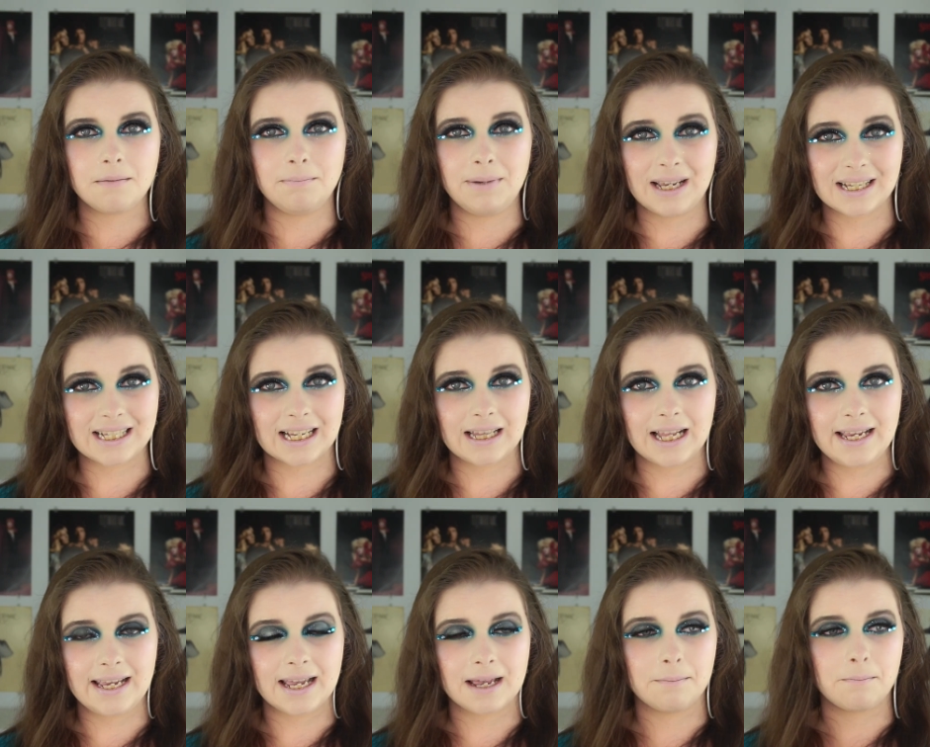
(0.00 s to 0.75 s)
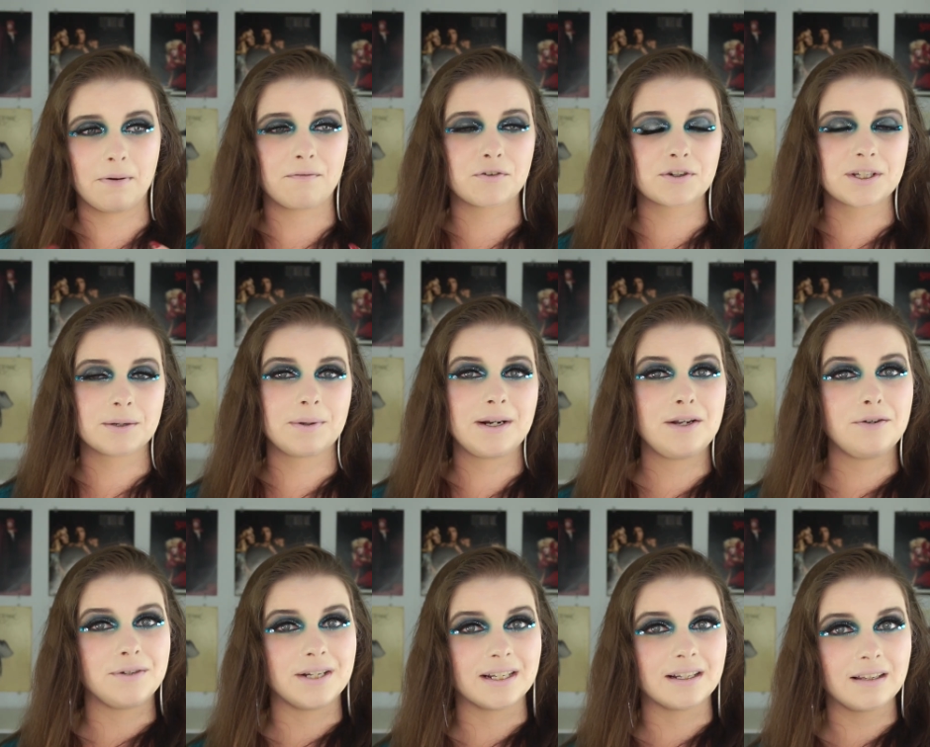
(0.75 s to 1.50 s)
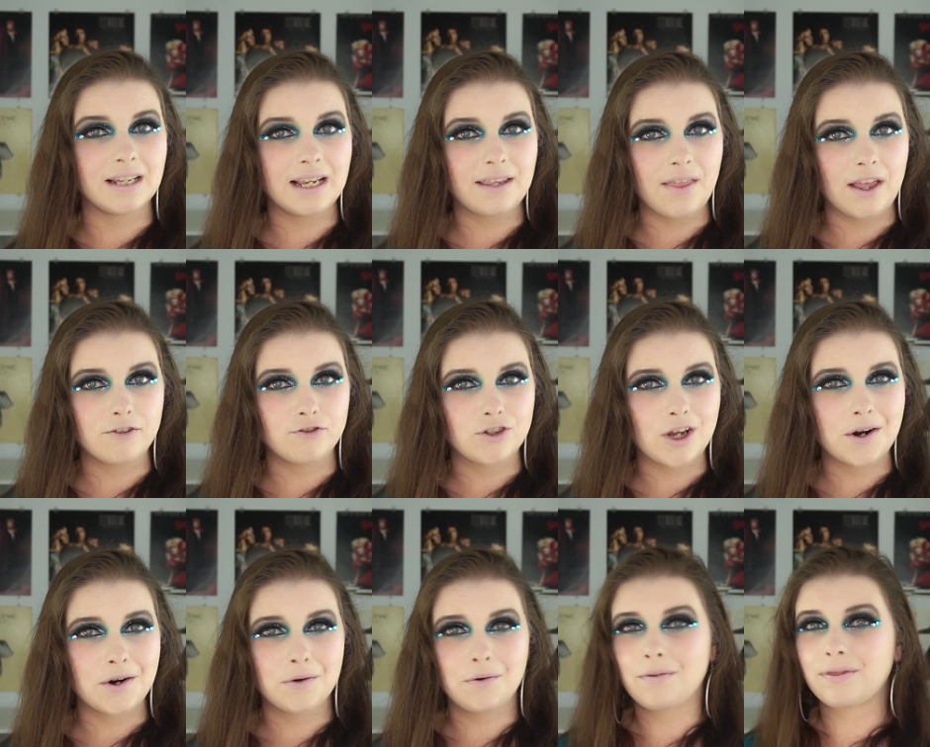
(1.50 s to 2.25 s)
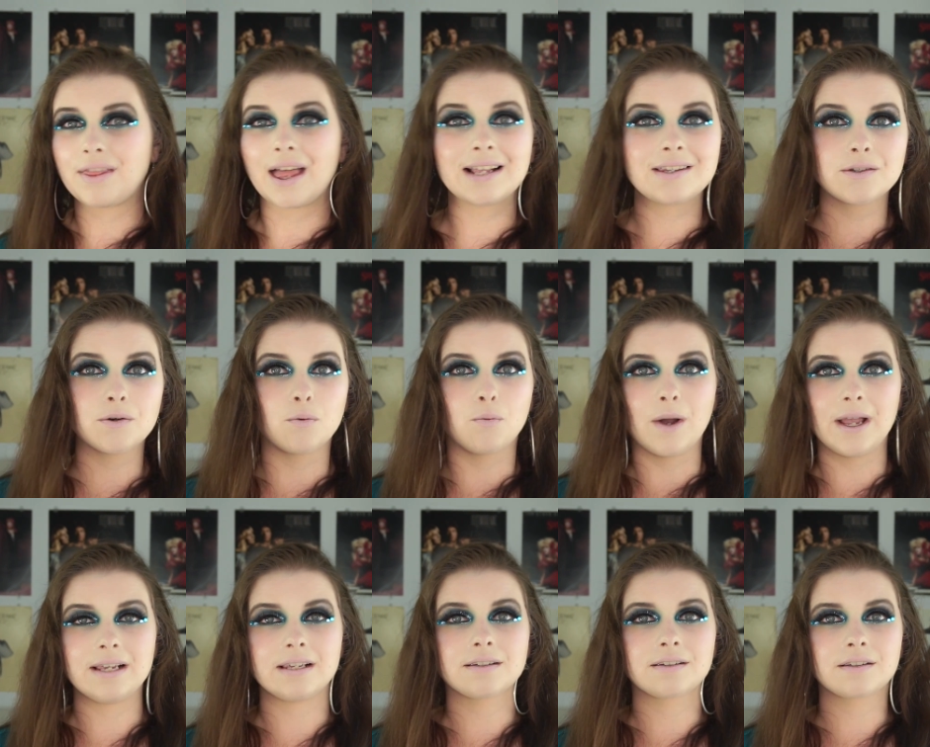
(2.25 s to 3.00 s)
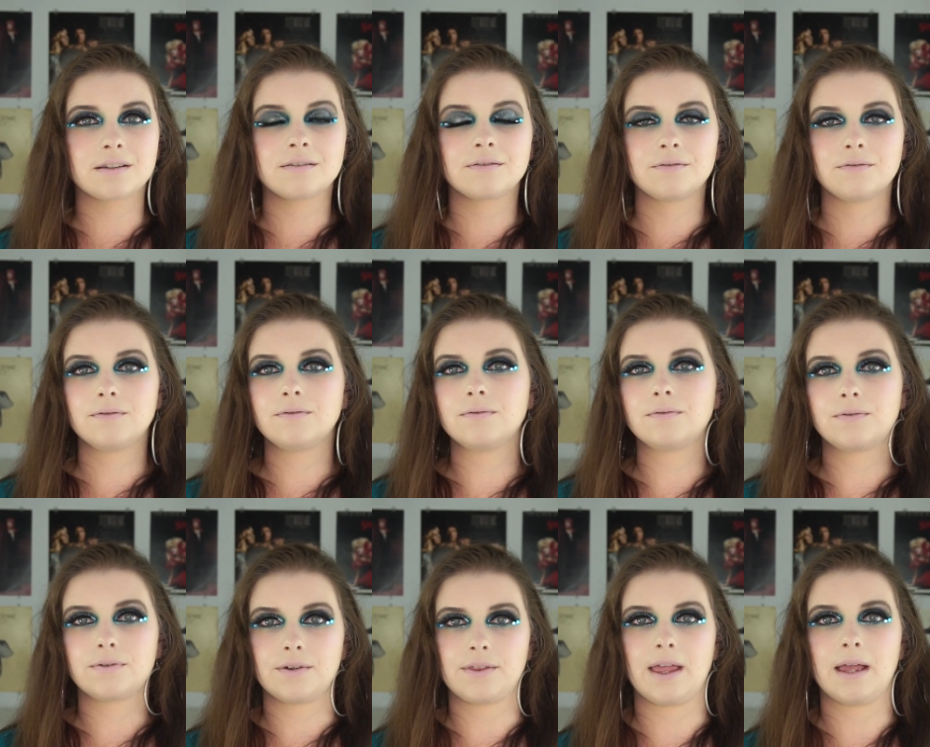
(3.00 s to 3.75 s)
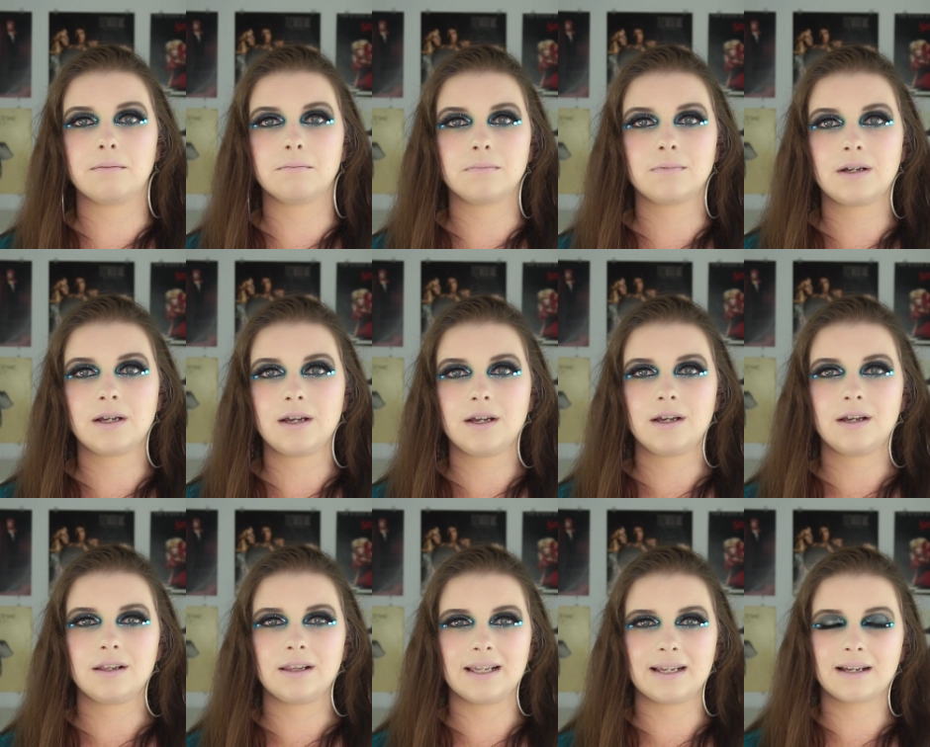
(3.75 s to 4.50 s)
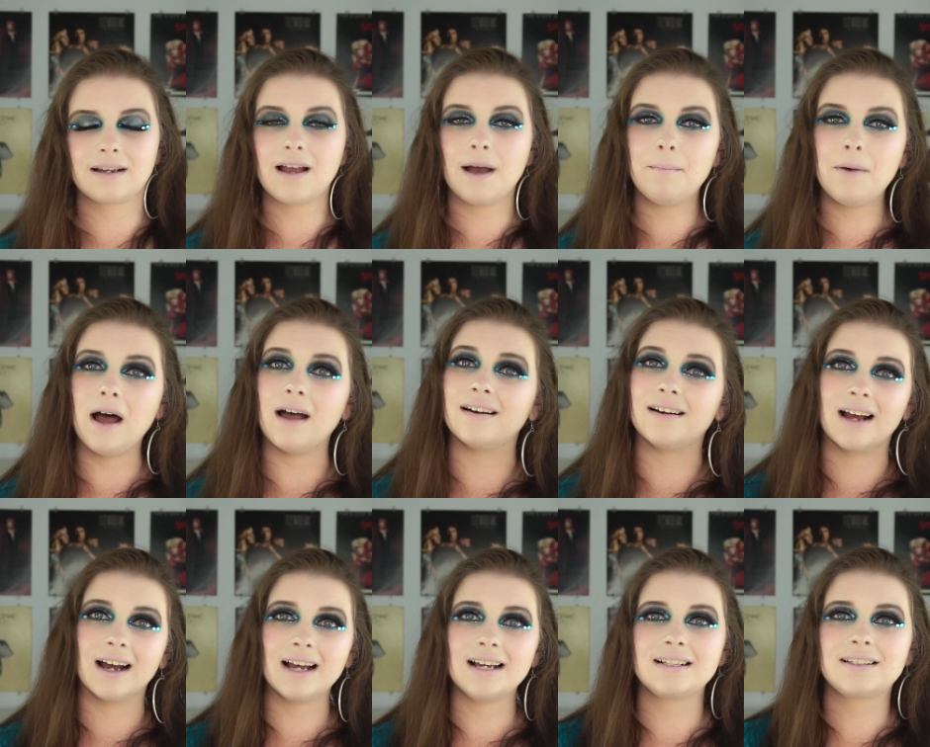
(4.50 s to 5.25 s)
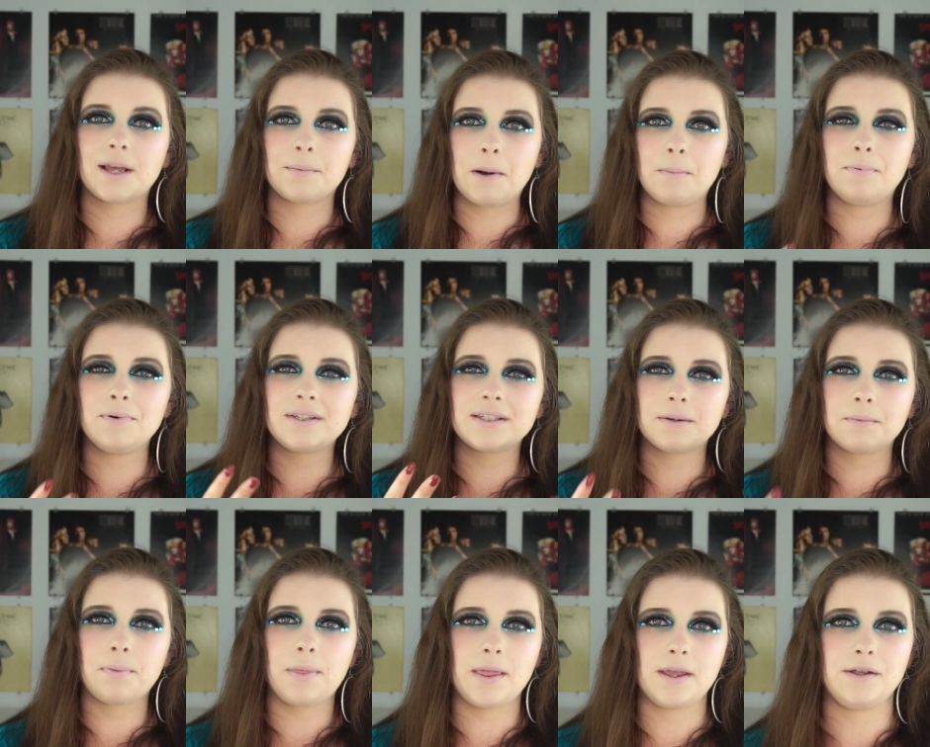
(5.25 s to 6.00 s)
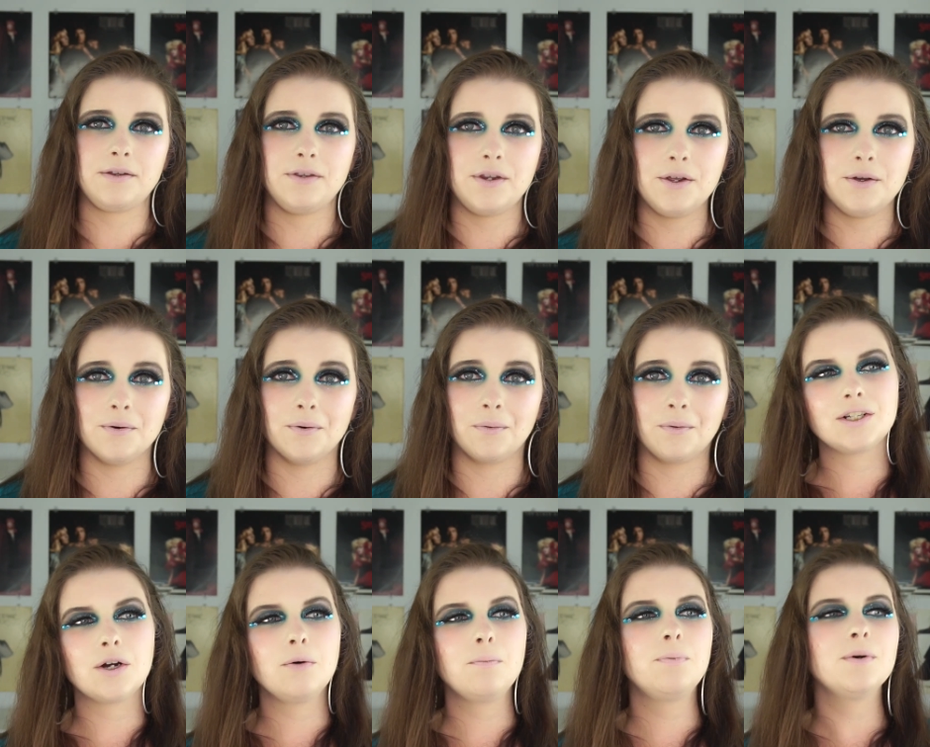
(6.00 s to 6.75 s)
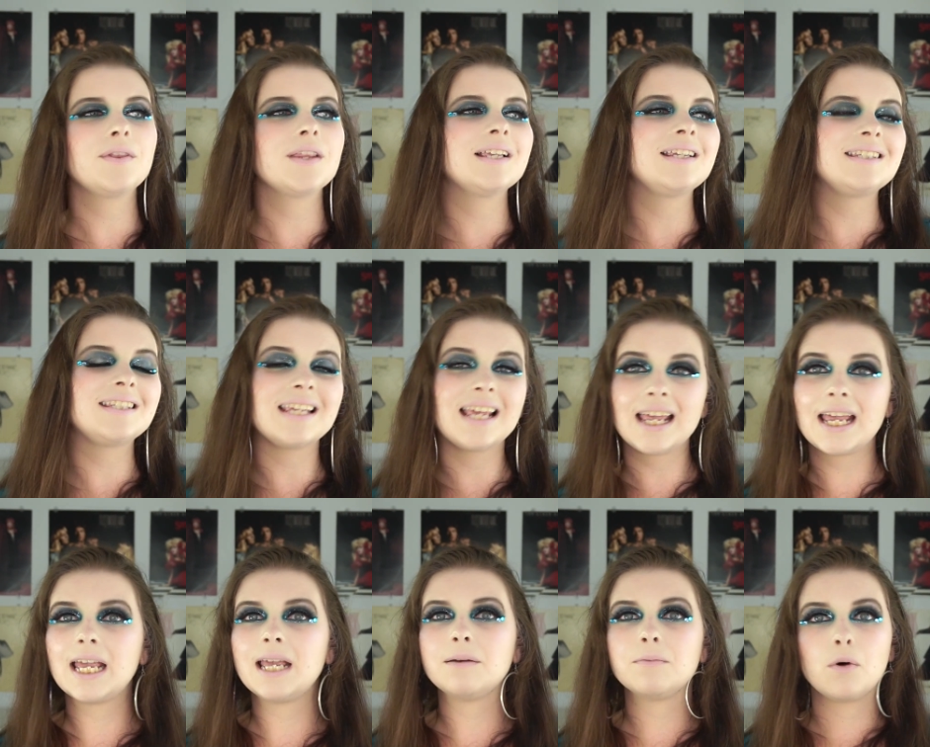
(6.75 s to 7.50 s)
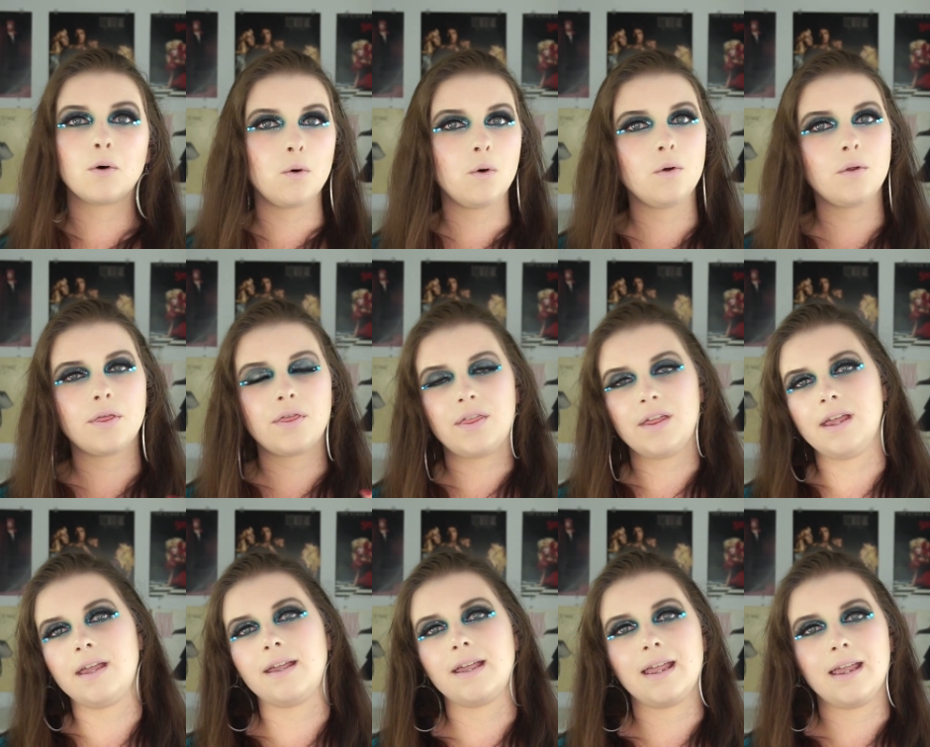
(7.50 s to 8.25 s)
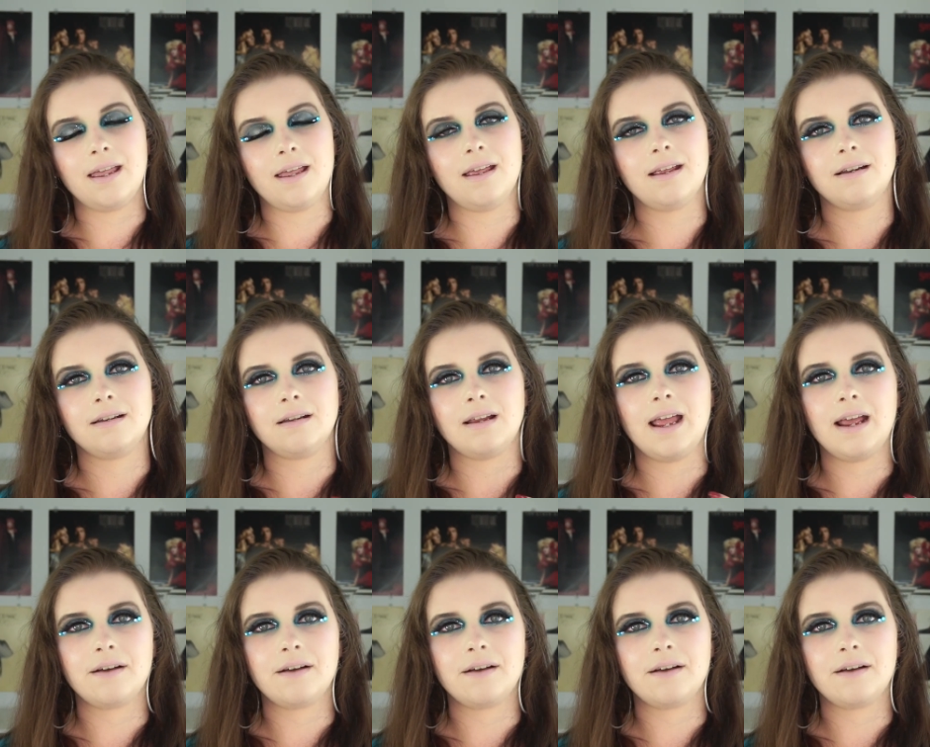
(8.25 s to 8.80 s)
because I like it. But for somebody who didn't like that shadow, that's a waste for them. Like, come on guys, come up with something new. Don't put the same old thing in